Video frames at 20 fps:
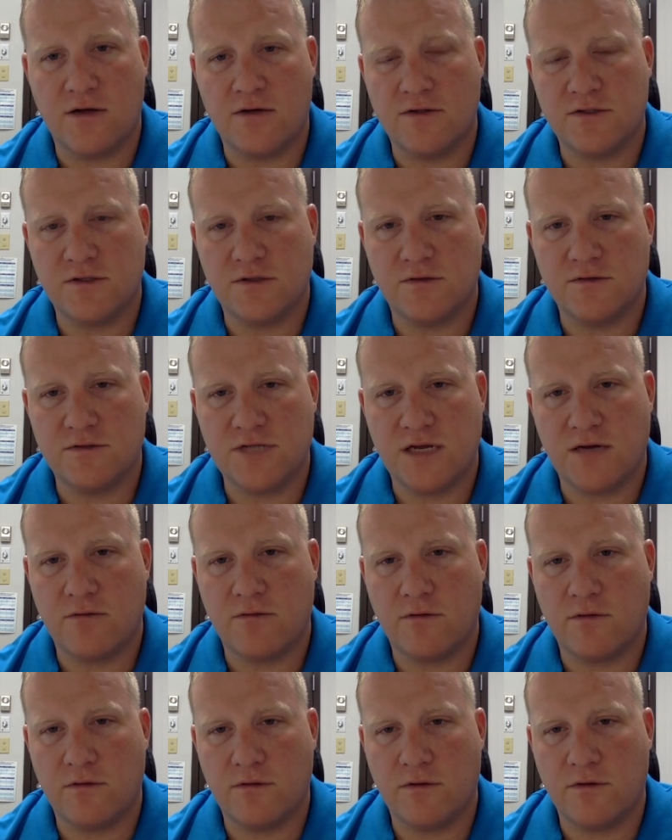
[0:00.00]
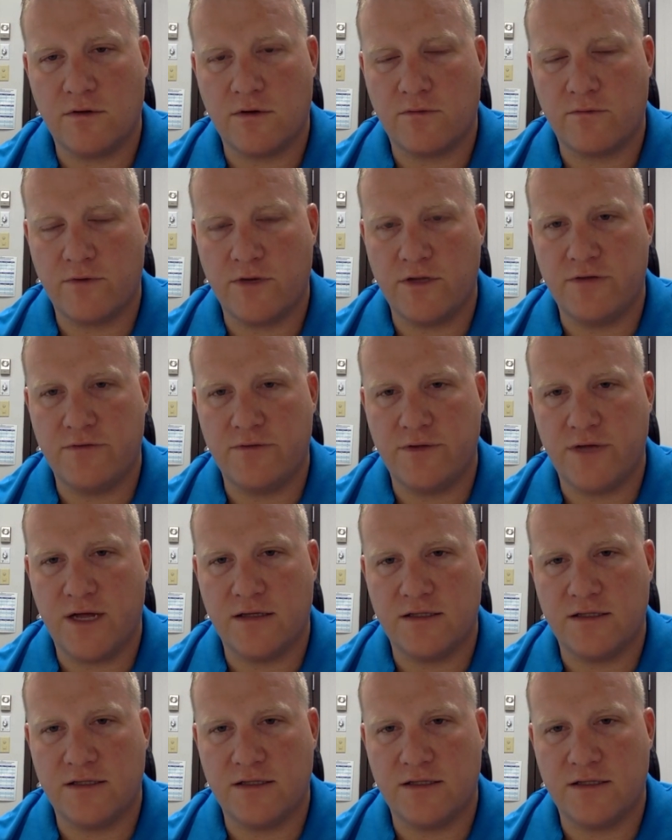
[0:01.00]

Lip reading: So take a look, read through that,